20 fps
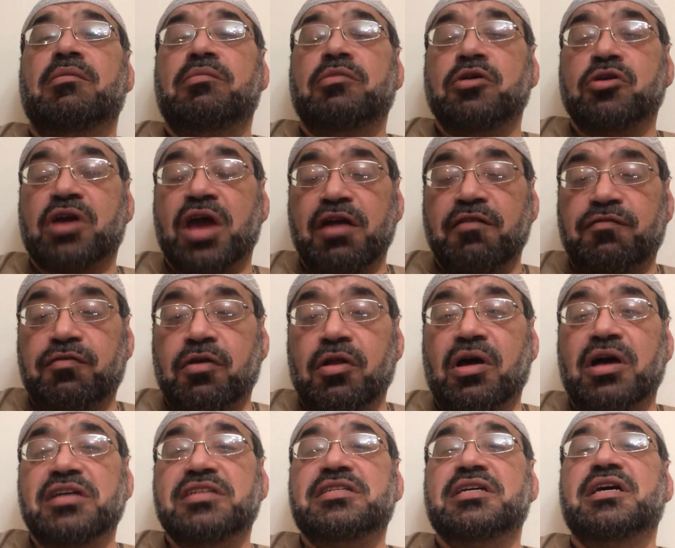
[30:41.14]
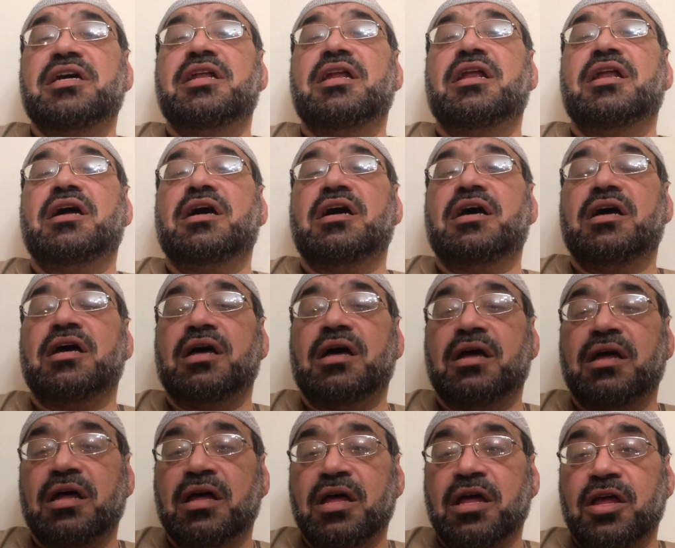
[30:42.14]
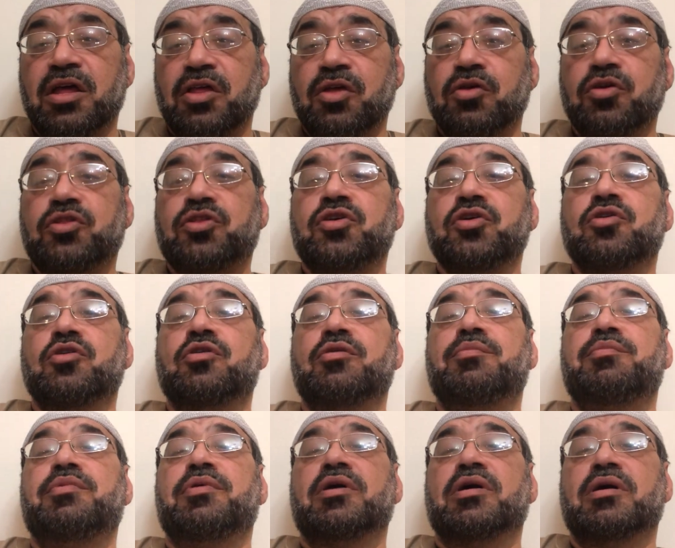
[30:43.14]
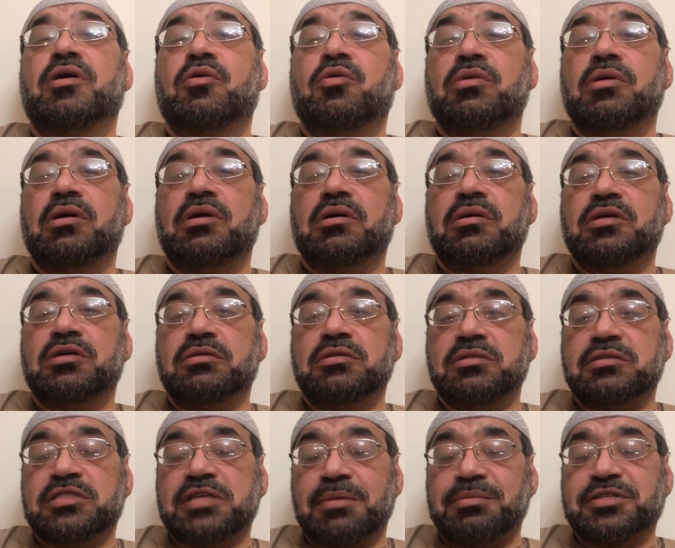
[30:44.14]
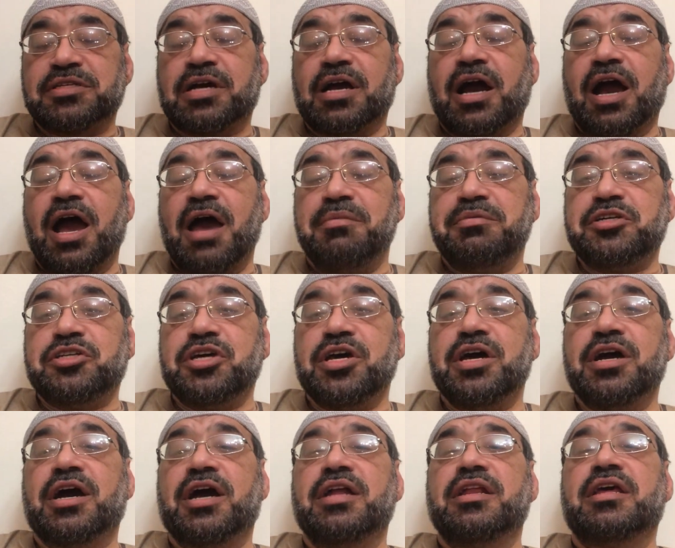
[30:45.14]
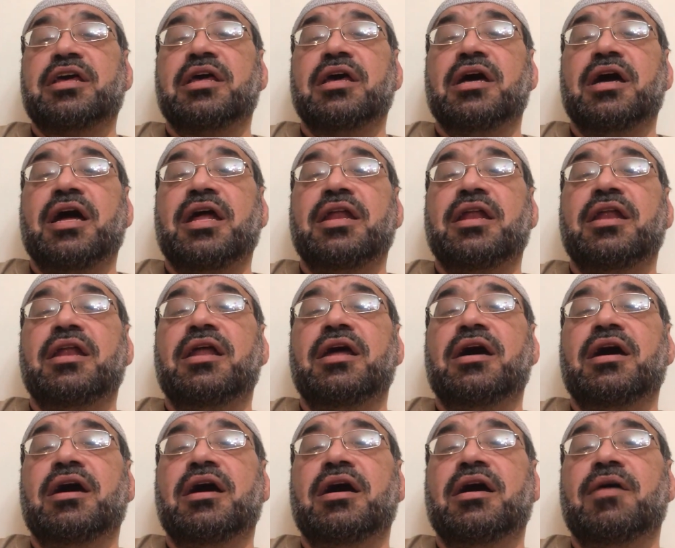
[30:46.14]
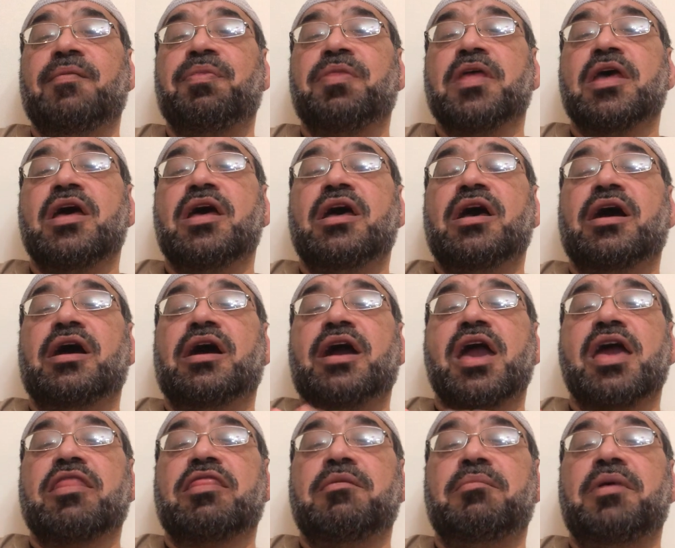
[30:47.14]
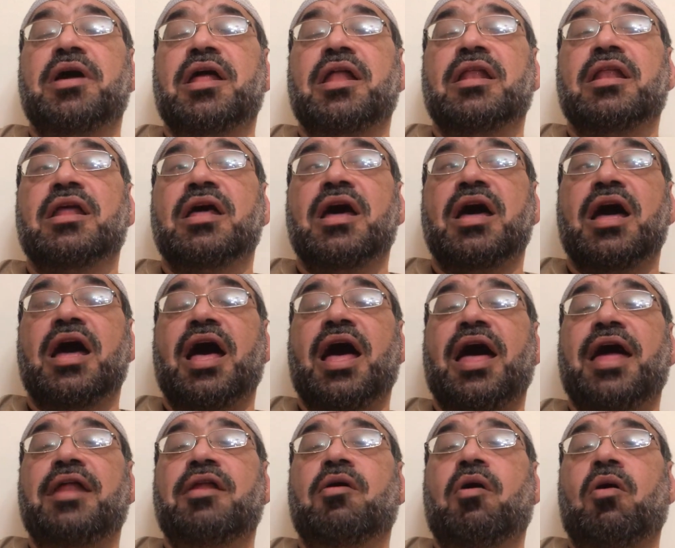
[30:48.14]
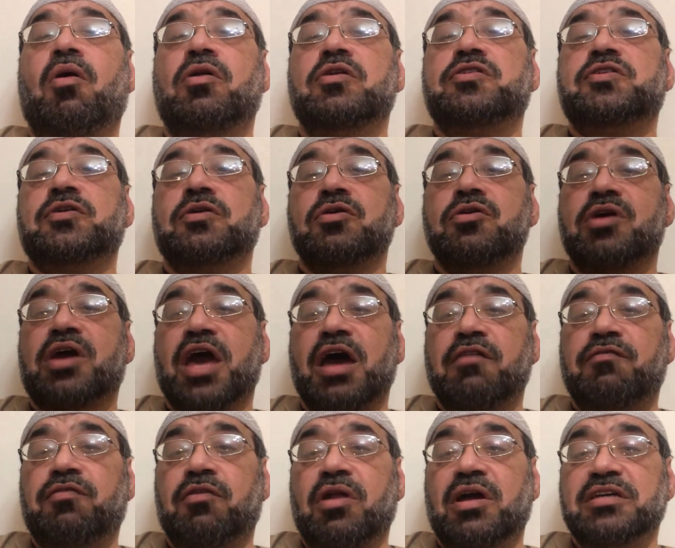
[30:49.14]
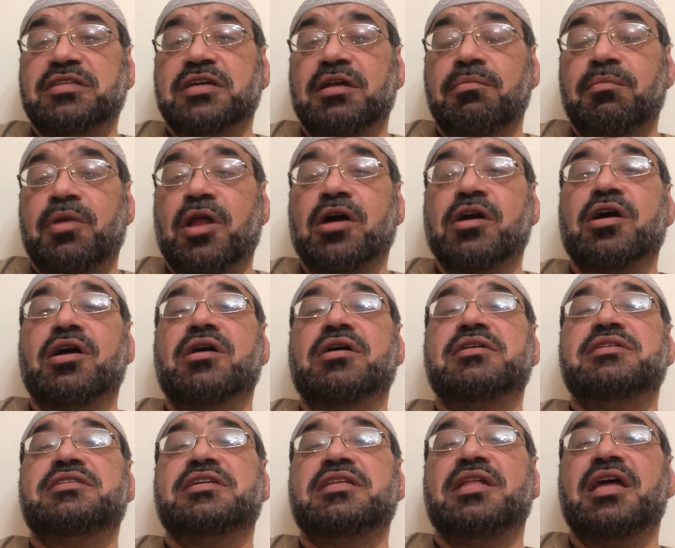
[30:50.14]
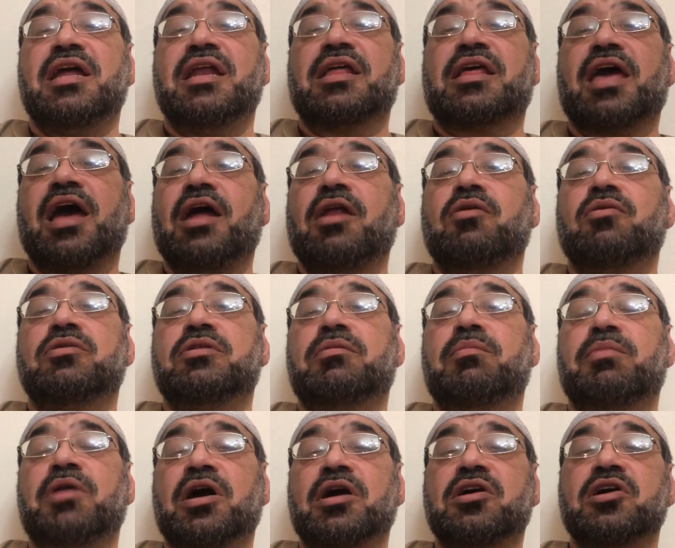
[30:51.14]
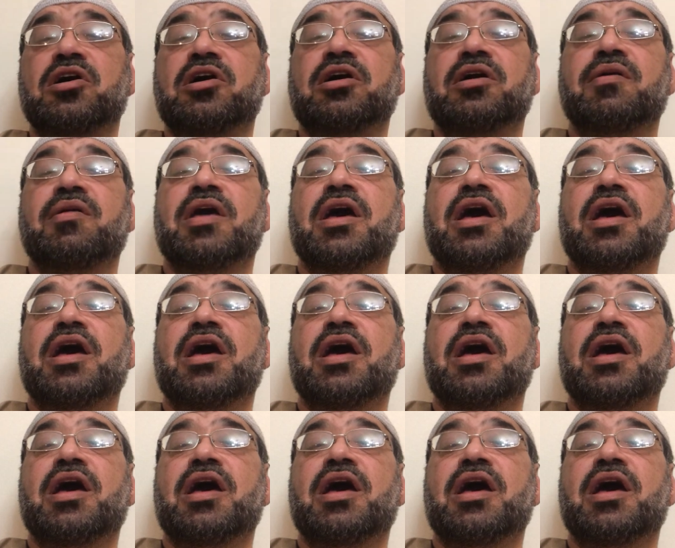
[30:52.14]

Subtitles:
you can follow us in YouTube, subscribe, share, and ring the bell. And also you can follow us on Blogger, Zaidan AlKahlout Blogger,